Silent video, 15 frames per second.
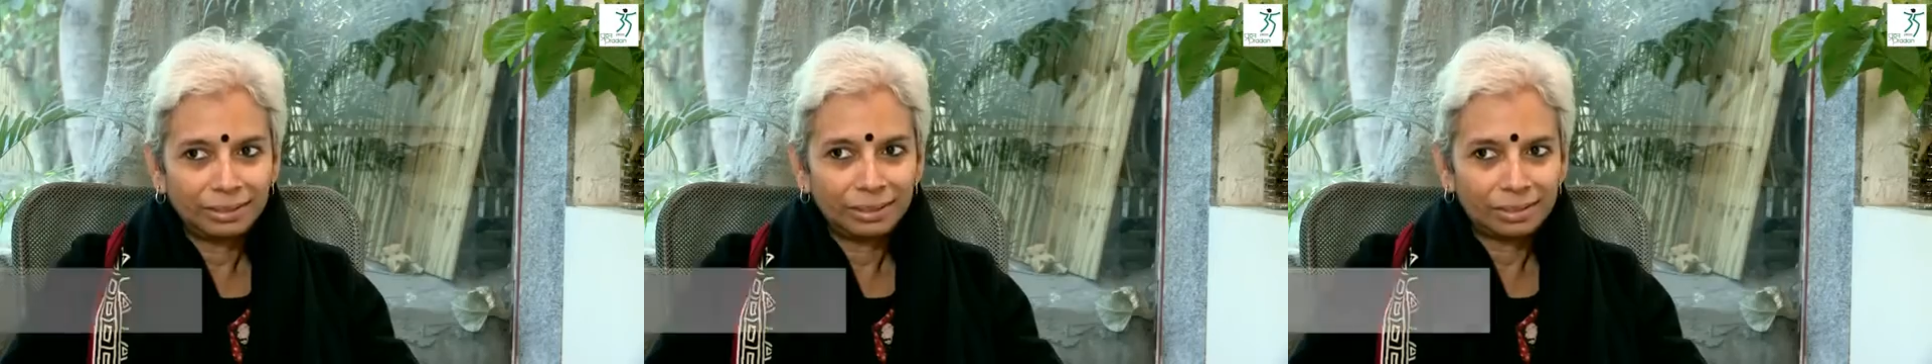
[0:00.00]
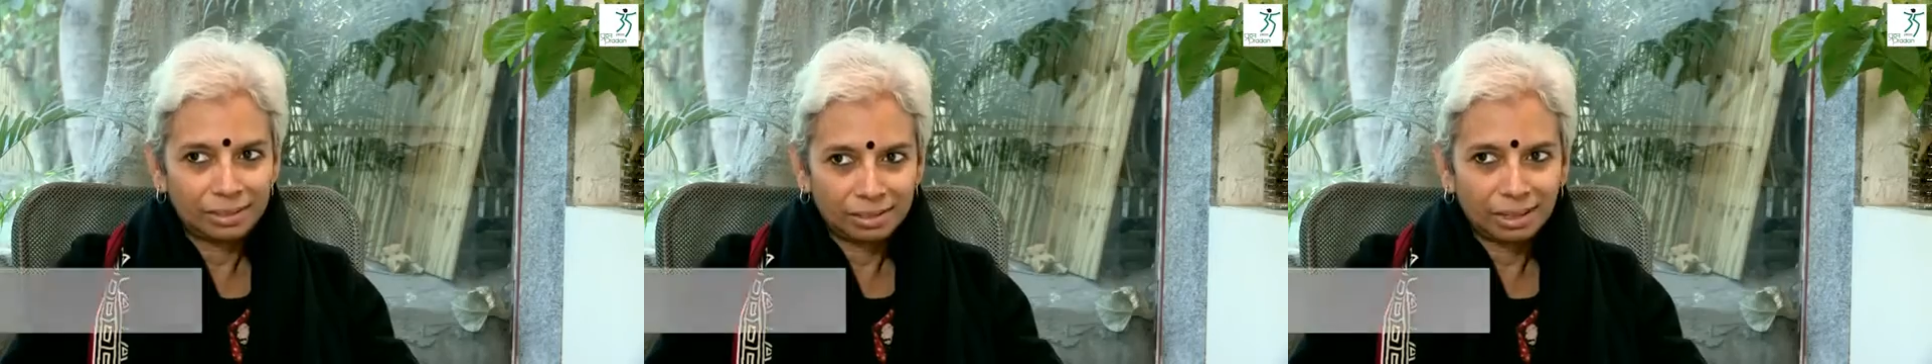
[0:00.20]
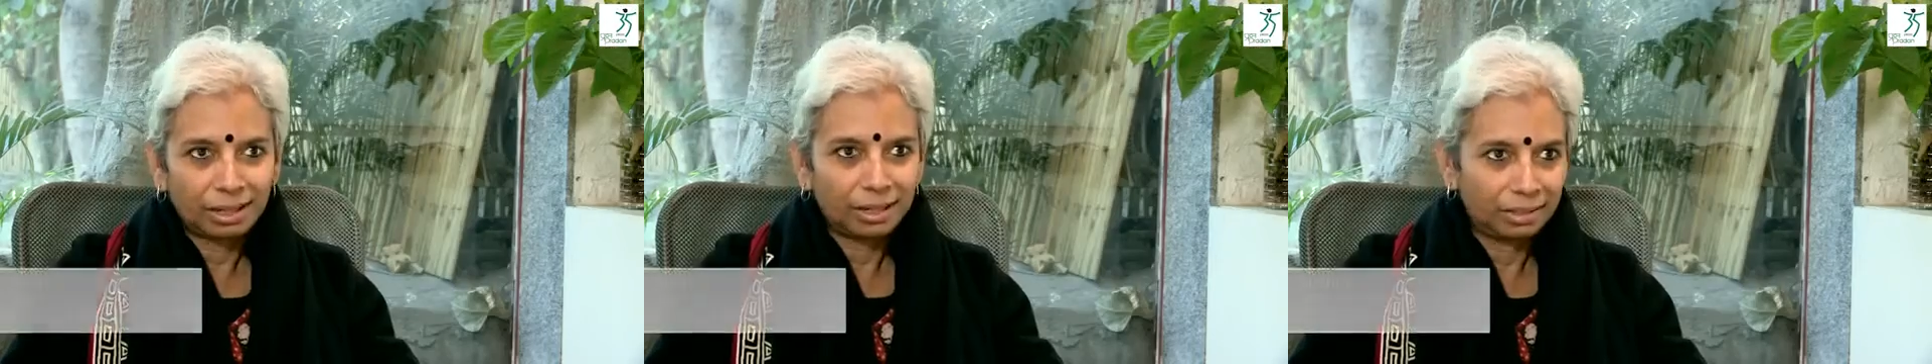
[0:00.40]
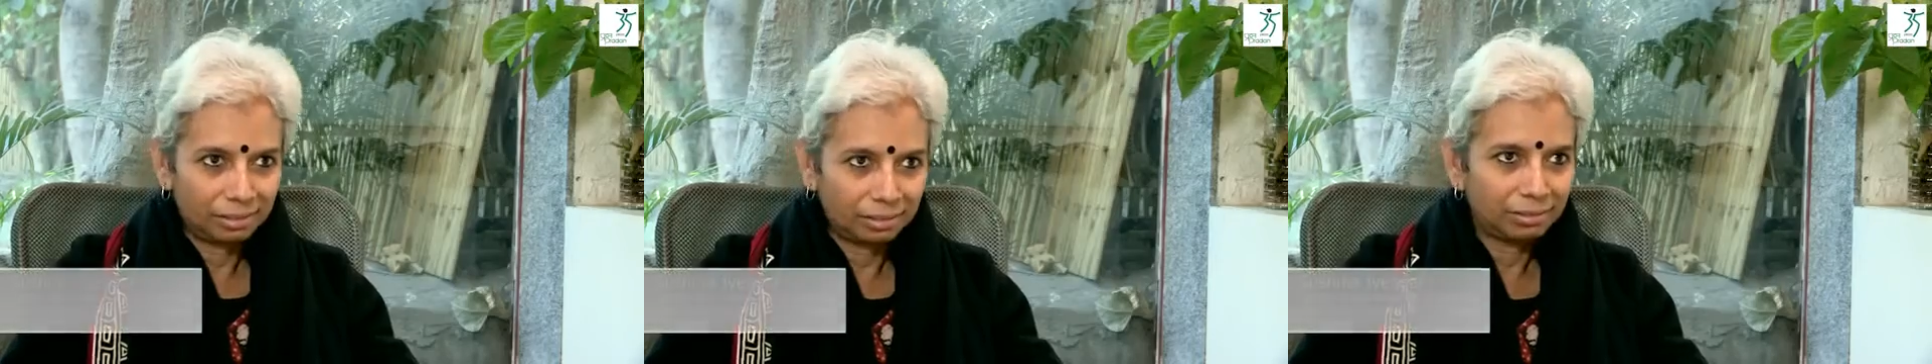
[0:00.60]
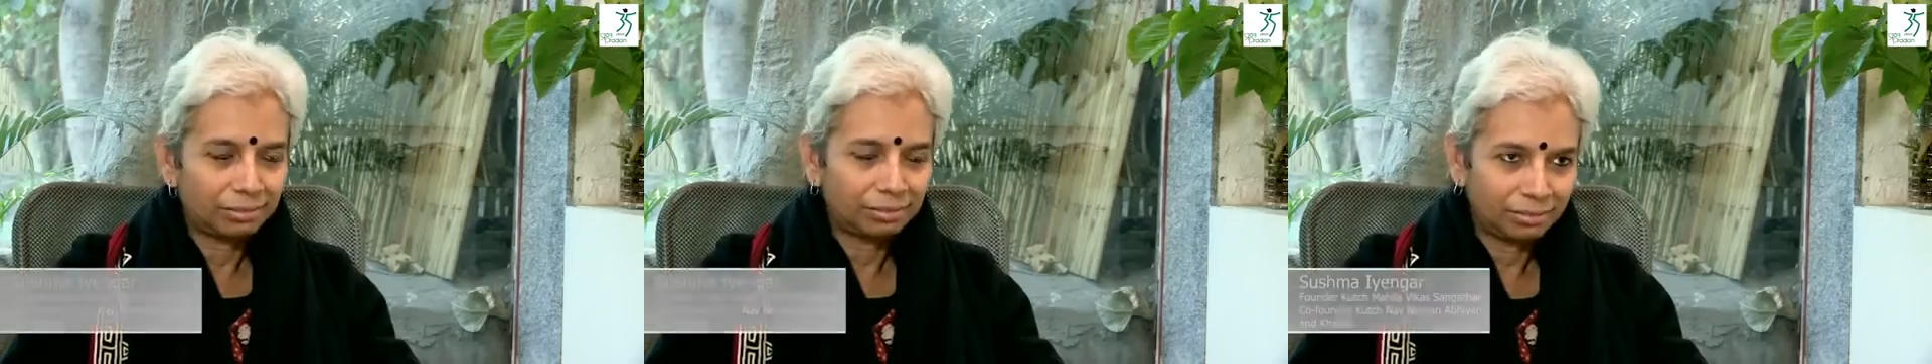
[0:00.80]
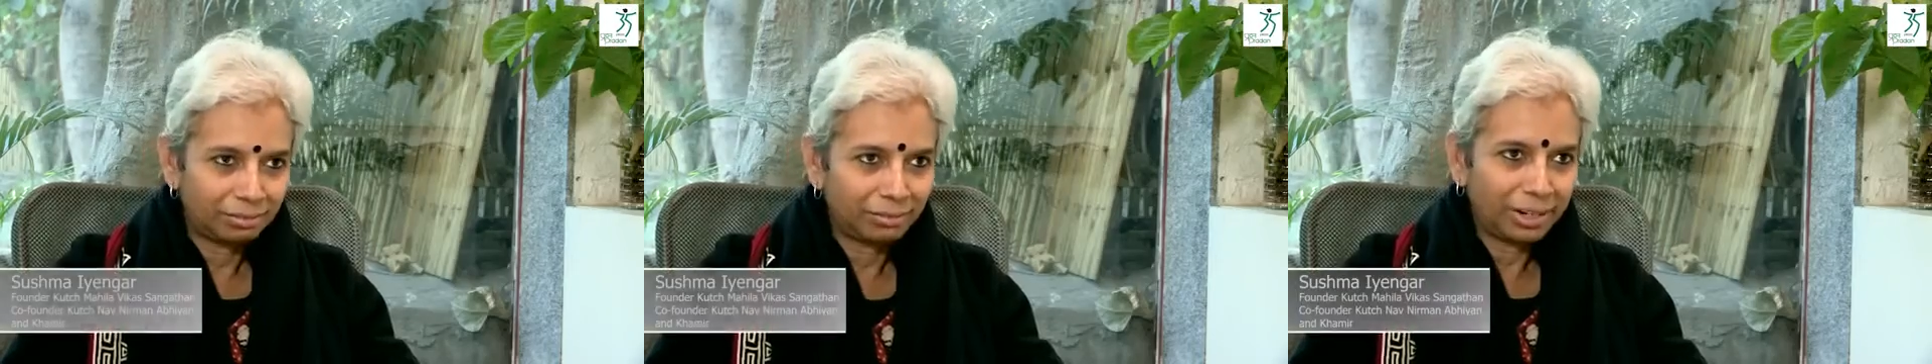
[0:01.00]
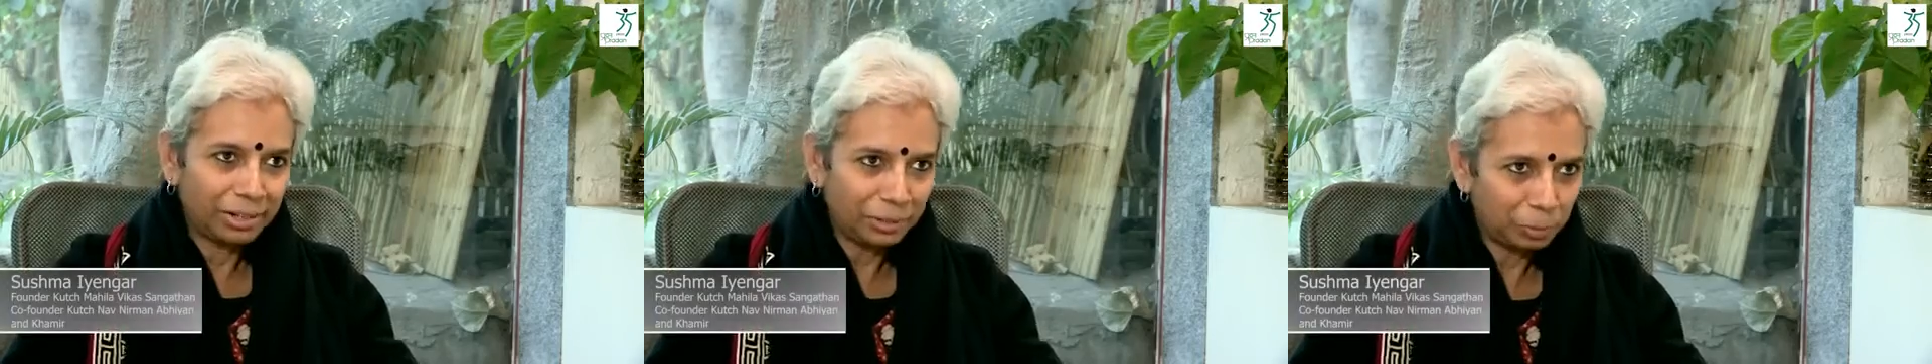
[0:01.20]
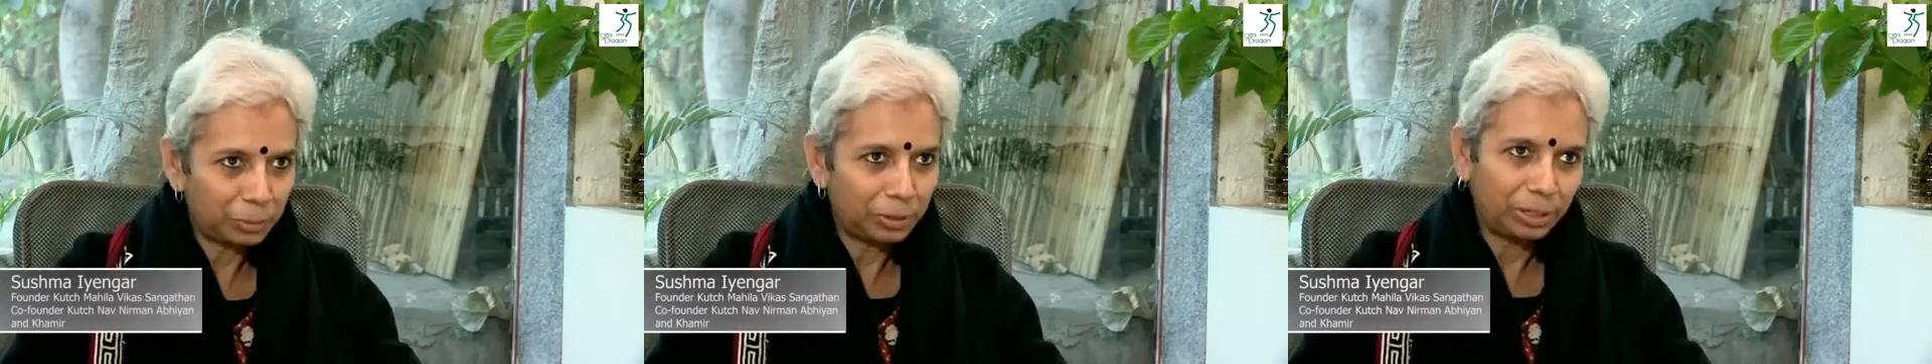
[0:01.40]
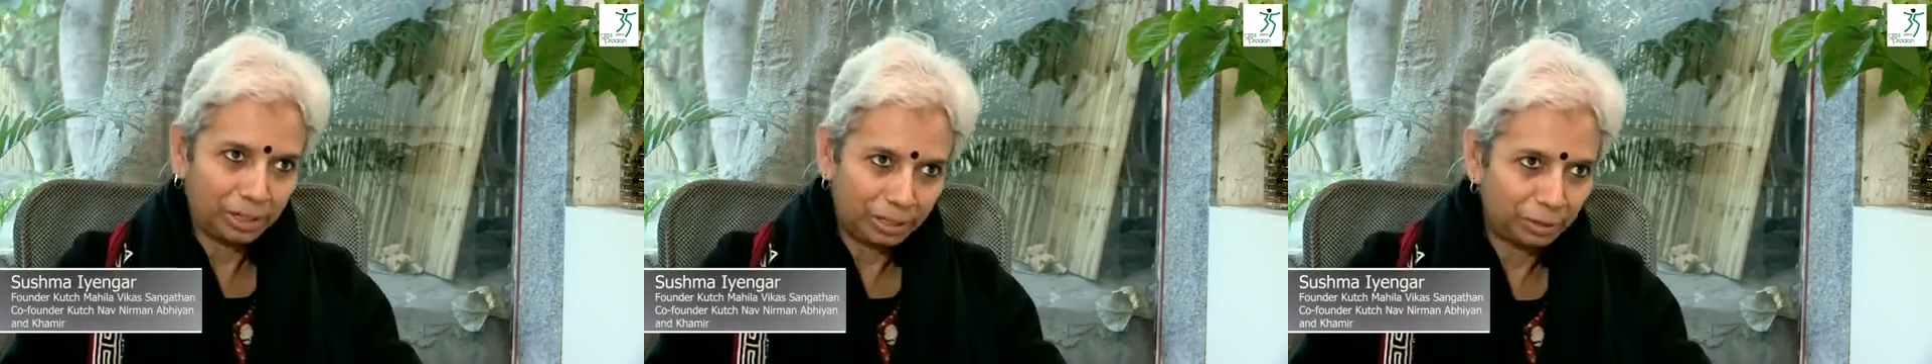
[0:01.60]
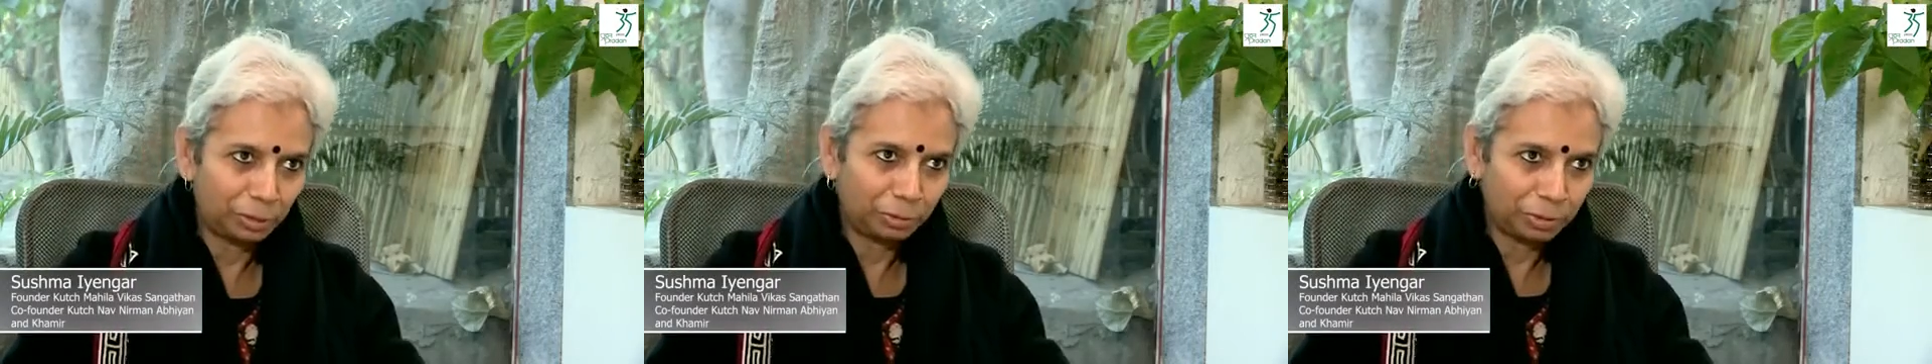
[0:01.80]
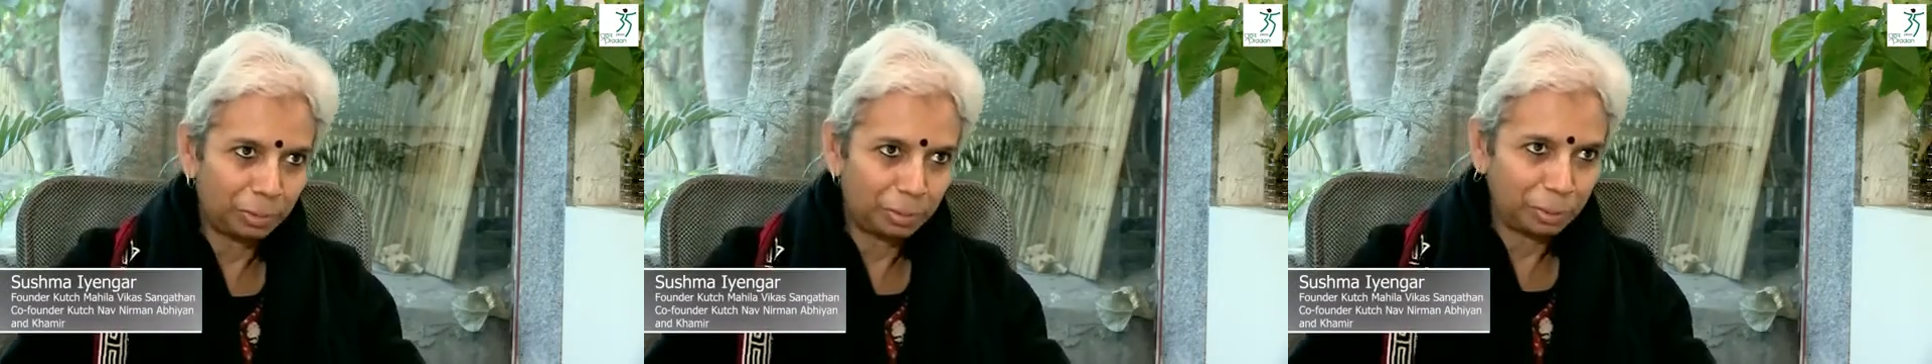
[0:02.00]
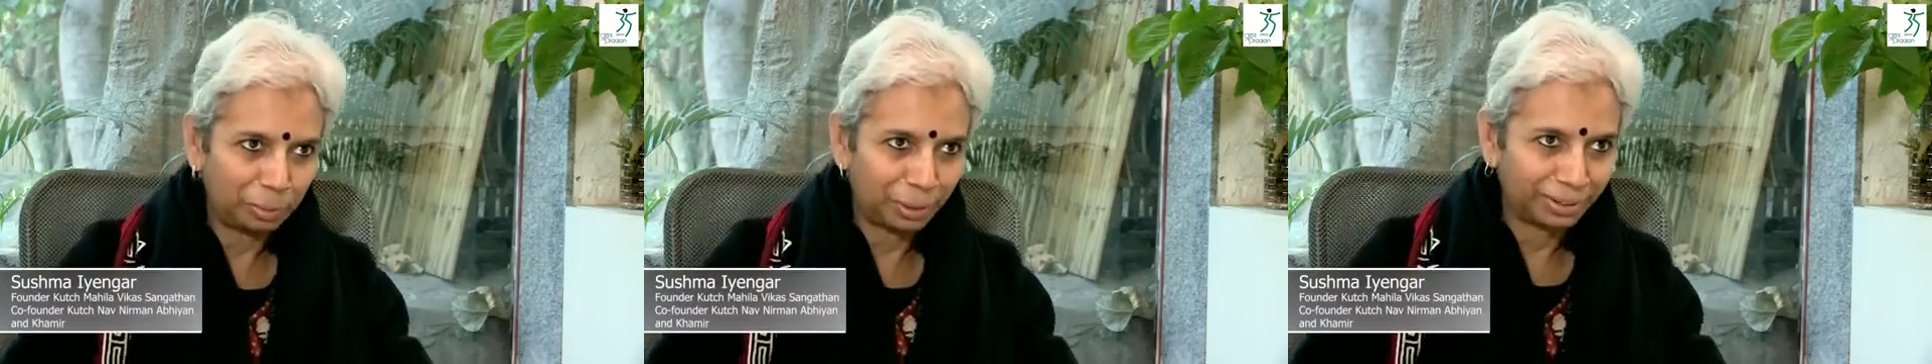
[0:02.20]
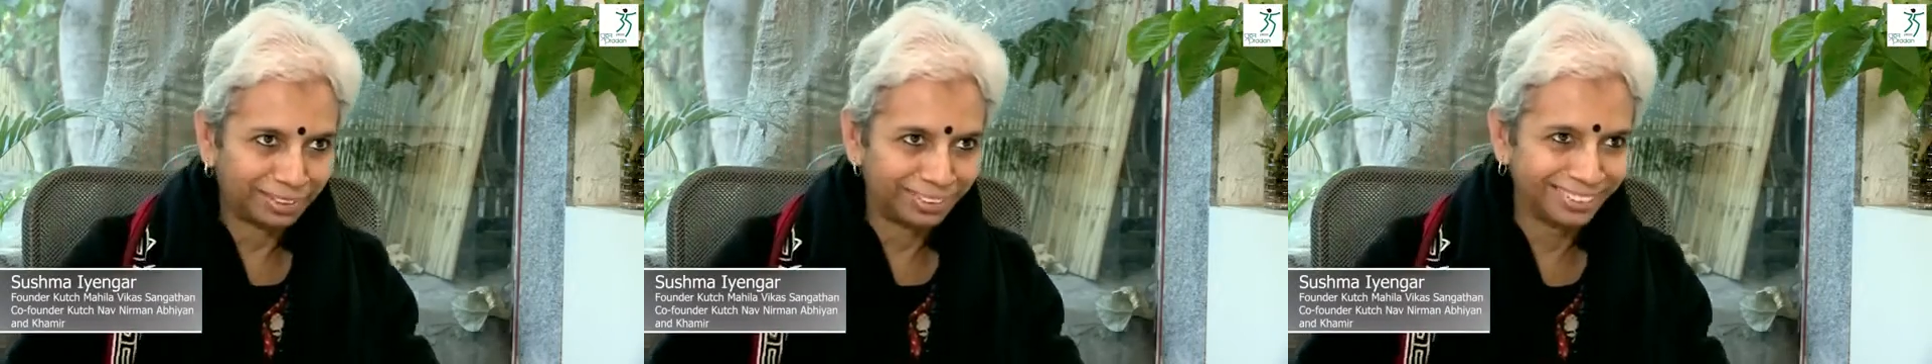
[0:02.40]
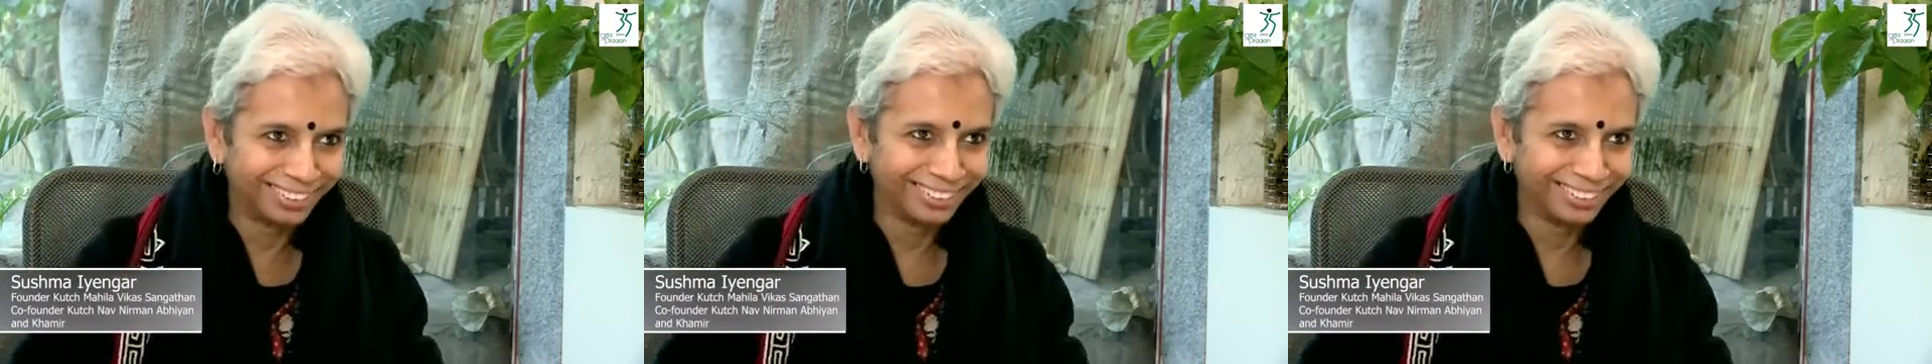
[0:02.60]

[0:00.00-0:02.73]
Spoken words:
Yes, I went with the idea of coming back.